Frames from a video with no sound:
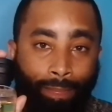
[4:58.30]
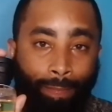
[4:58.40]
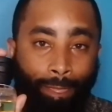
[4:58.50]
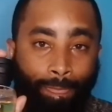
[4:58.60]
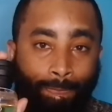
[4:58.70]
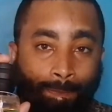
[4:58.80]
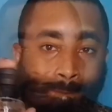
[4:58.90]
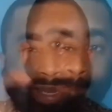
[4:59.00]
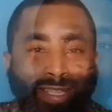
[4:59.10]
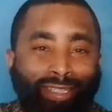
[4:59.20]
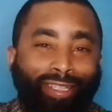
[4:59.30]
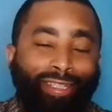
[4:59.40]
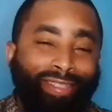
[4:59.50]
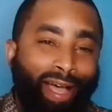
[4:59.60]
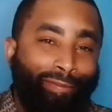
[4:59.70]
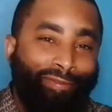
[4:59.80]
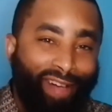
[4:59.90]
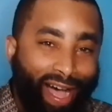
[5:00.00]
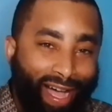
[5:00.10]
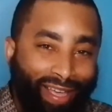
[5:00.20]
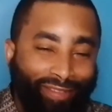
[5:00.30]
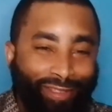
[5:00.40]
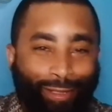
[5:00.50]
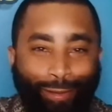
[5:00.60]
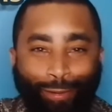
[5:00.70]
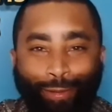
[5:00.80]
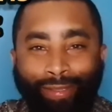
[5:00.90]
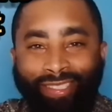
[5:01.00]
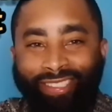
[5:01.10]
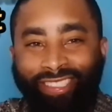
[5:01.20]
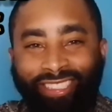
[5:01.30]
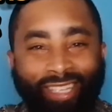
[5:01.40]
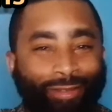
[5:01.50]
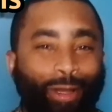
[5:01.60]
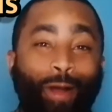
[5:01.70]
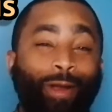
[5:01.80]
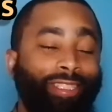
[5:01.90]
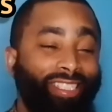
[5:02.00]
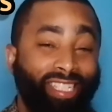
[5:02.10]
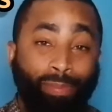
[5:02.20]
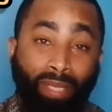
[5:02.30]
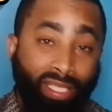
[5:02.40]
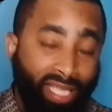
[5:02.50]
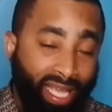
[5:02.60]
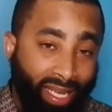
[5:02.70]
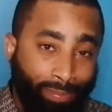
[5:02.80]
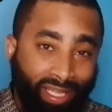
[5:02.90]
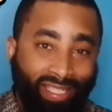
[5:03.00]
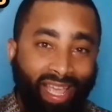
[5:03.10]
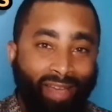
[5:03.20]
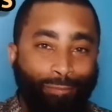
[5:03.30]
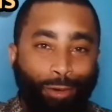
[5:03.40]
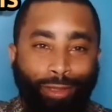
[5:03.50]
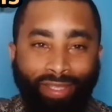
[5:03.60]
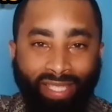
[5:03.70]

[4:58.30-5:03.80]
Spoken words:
Now Now we're breaking into the top 5. So it was hard to just pick 10 because I have more than